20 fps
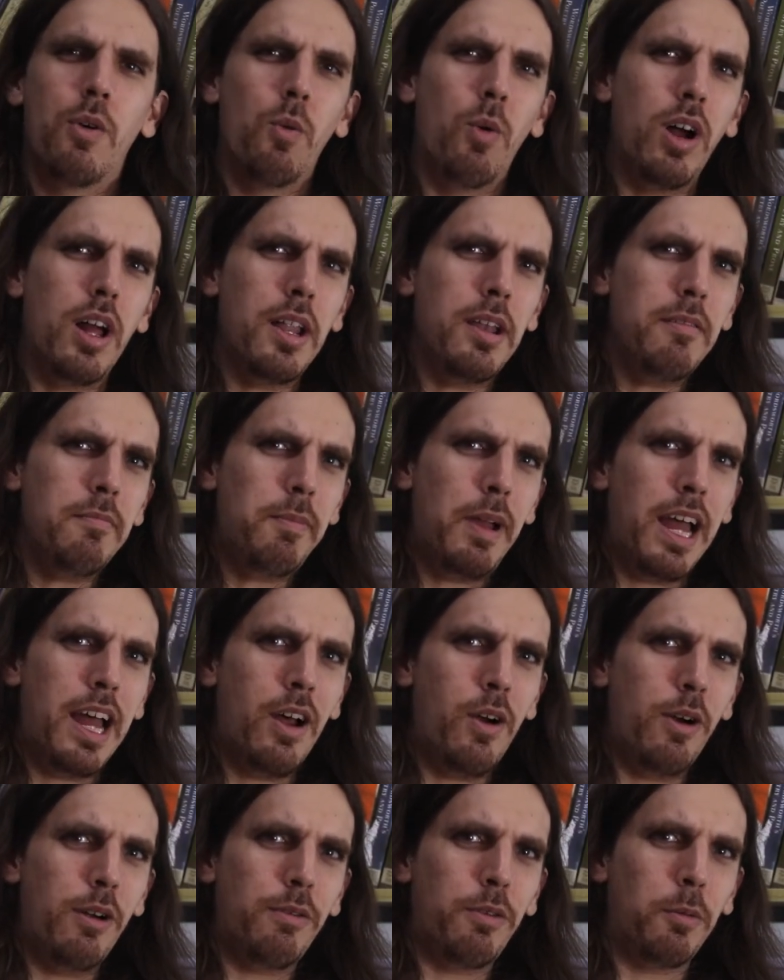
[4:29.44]
One
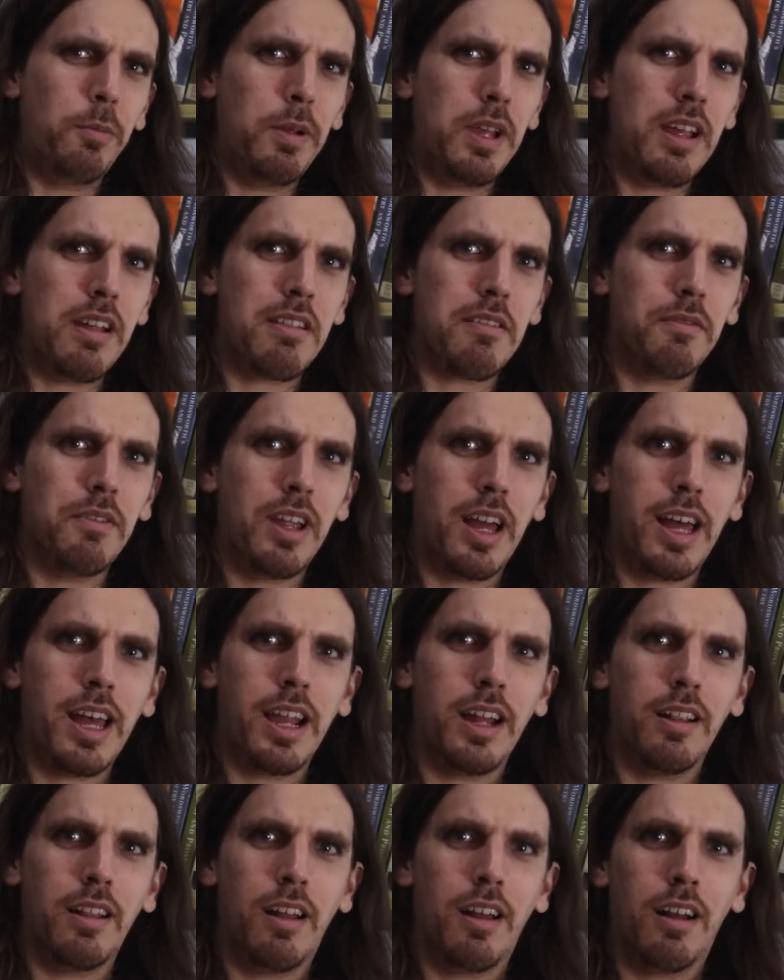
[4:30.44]
powerful piece of
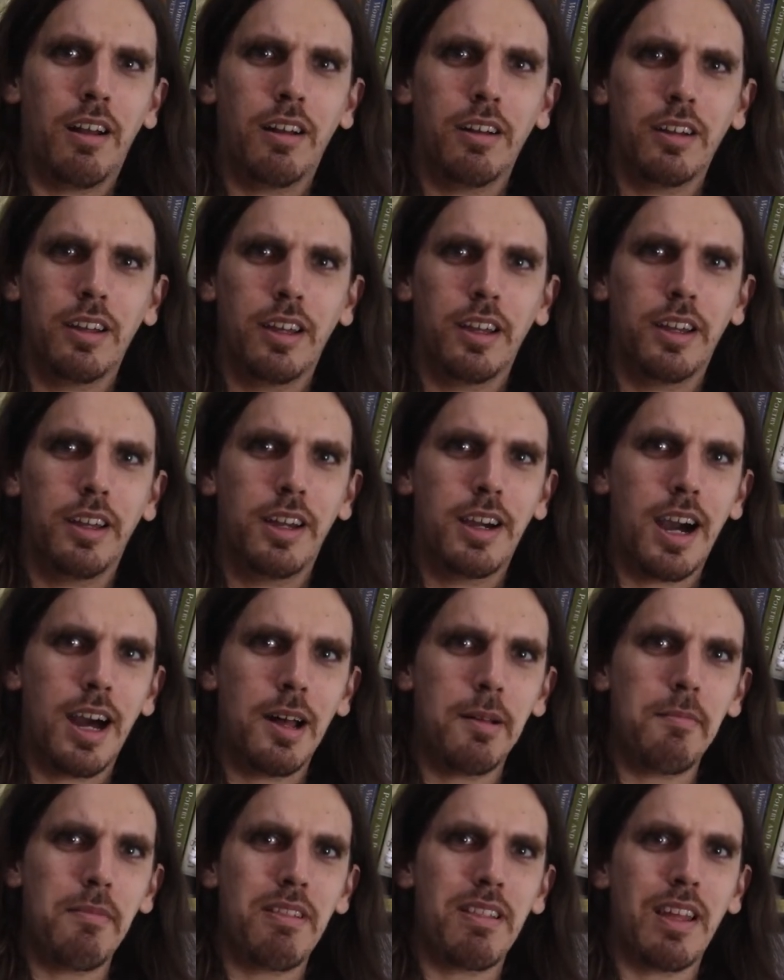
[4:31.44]
dialogue
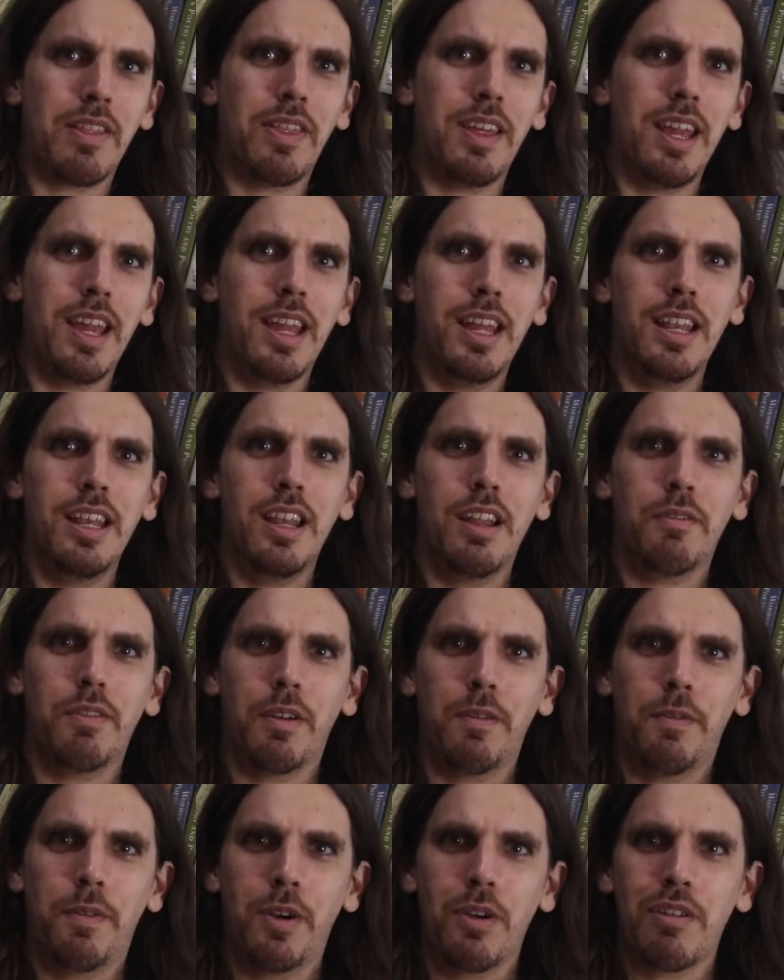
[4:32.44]
comes at the end of
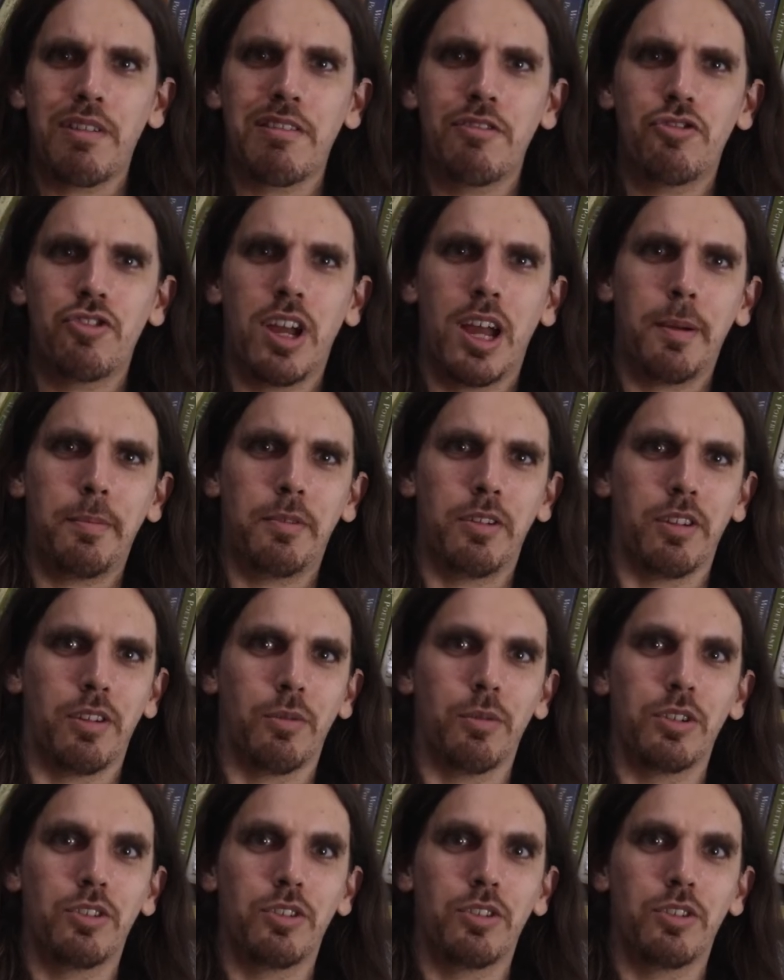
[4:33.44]
the first chapter,